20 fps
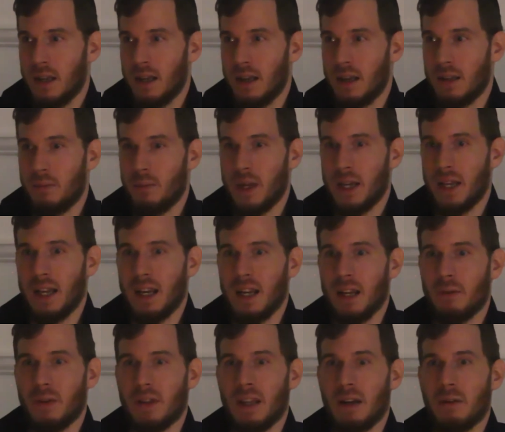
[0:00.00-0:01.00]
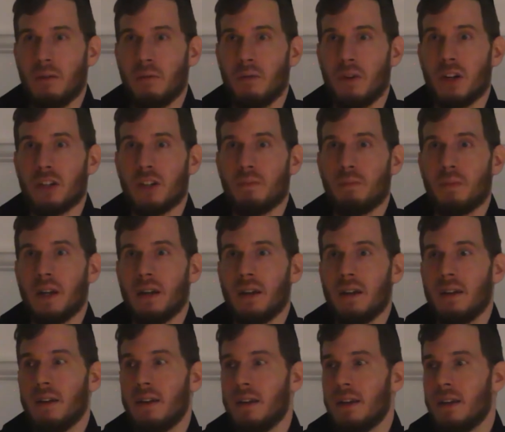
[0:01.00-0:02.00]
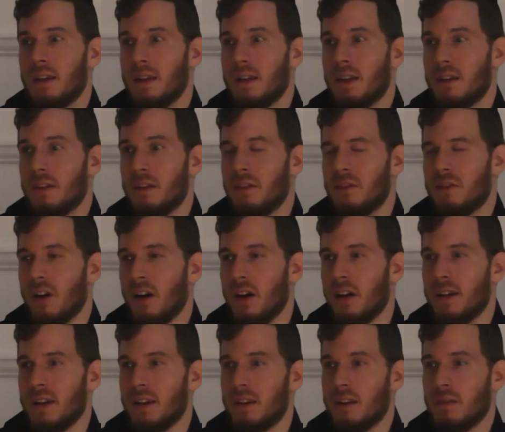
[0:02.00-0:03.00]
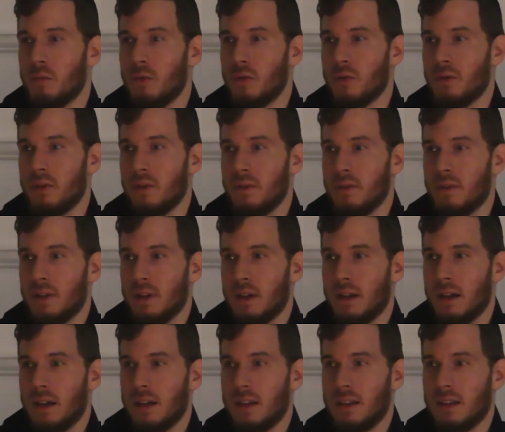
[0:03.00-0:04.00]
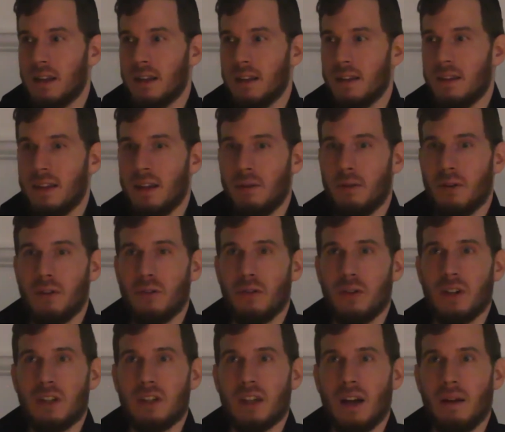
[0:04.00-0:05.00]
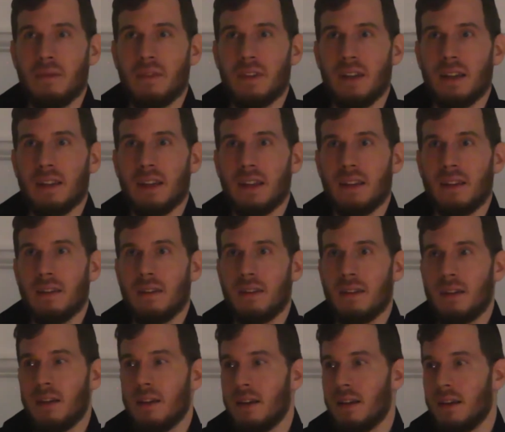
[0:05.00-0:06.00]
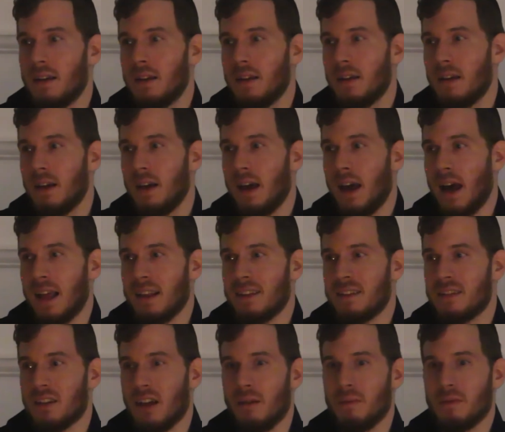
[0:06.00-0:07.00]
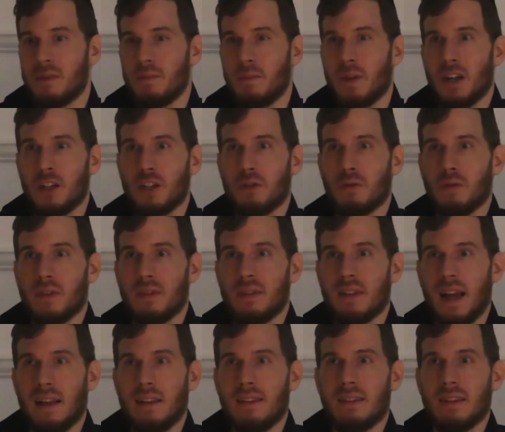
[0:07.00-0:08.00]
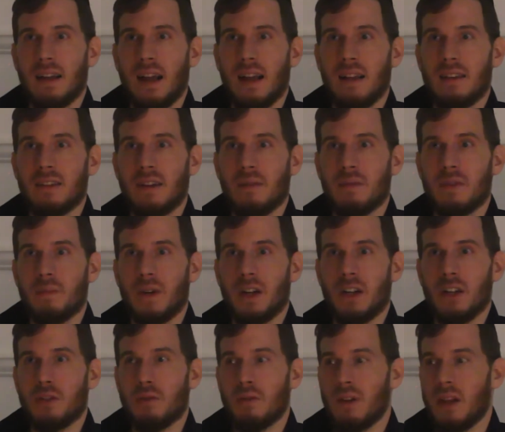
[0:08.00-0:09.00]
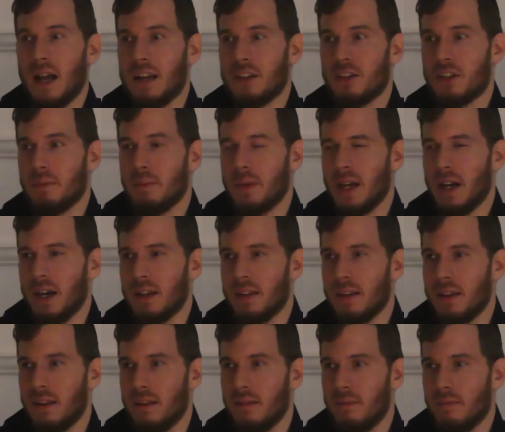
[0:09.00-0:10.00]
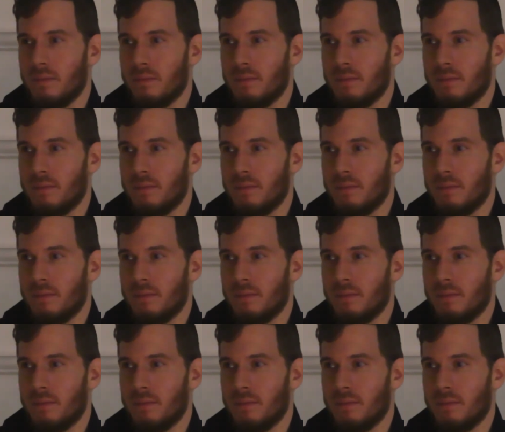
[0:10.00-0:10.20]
In the beginning, when they were worshipping the sun and the moon, they were doing something that had some spiritual sense, it had some spiritual logic behind it.